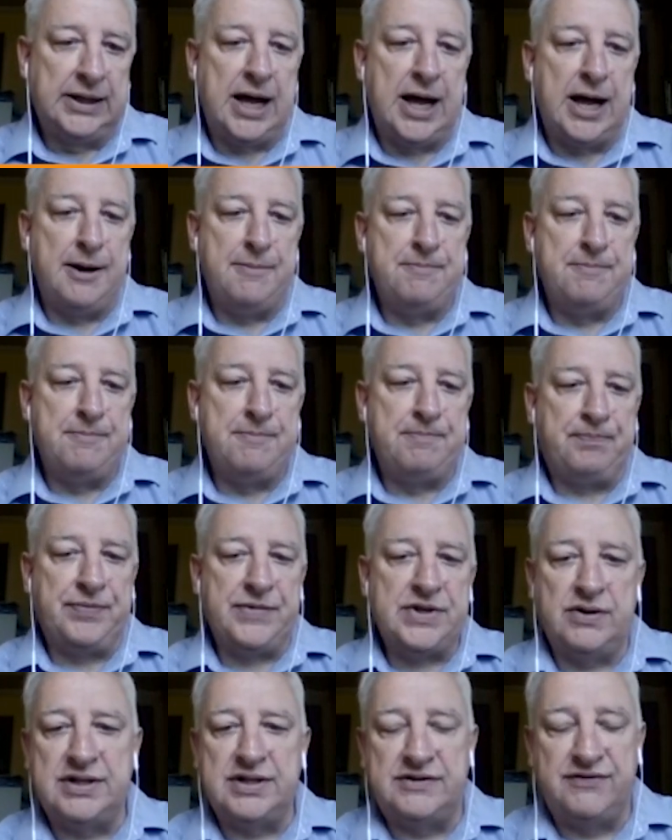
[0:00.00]

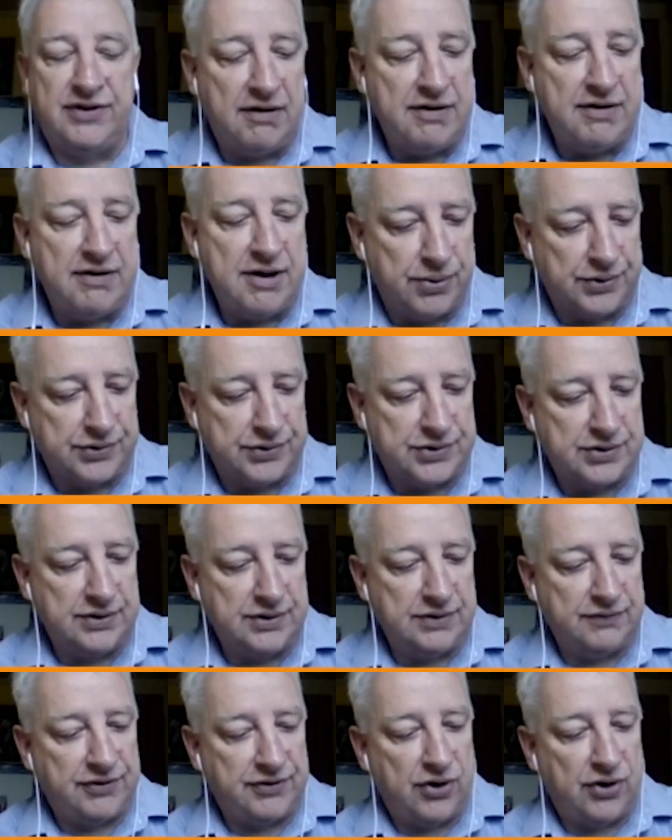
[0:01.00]
So it's very
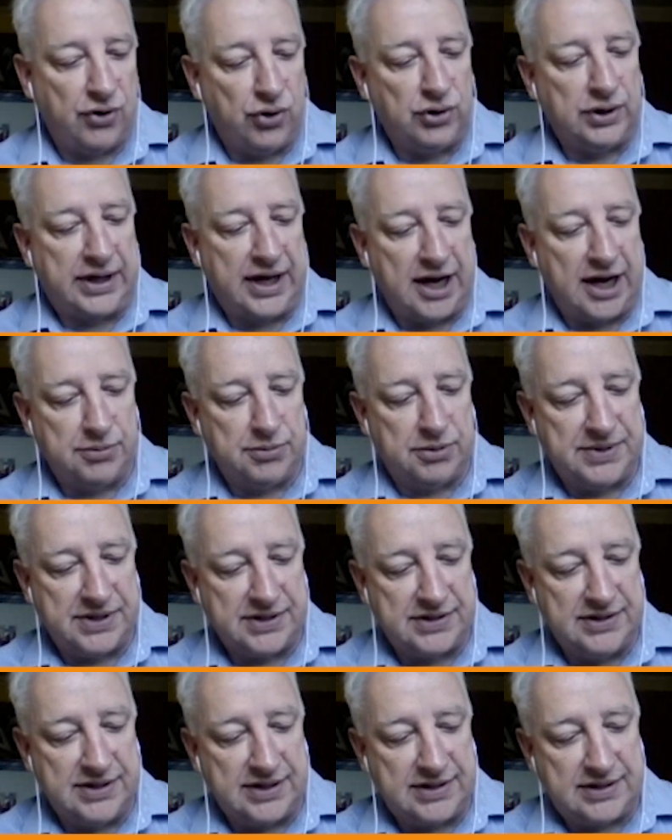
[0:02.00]
important for all cable
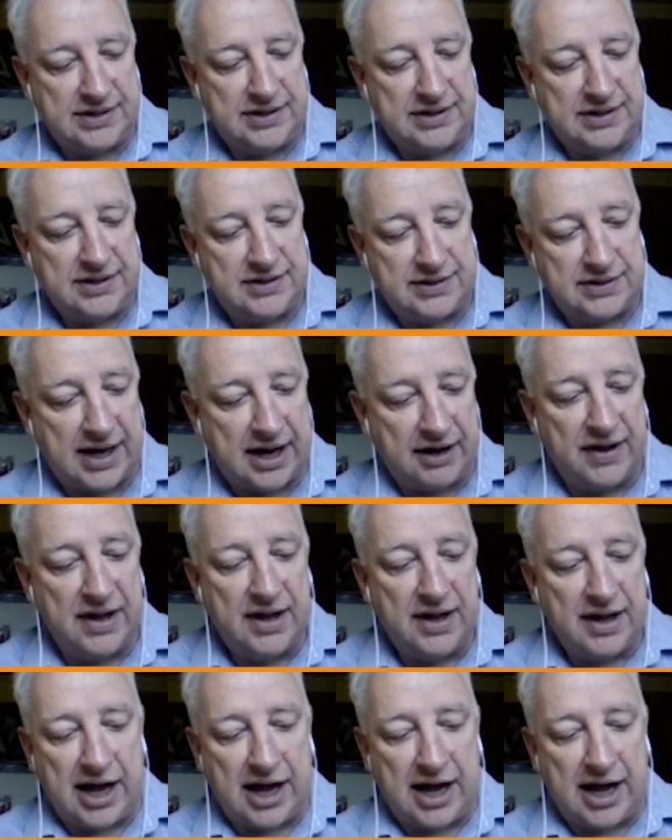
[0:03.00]
businesses to have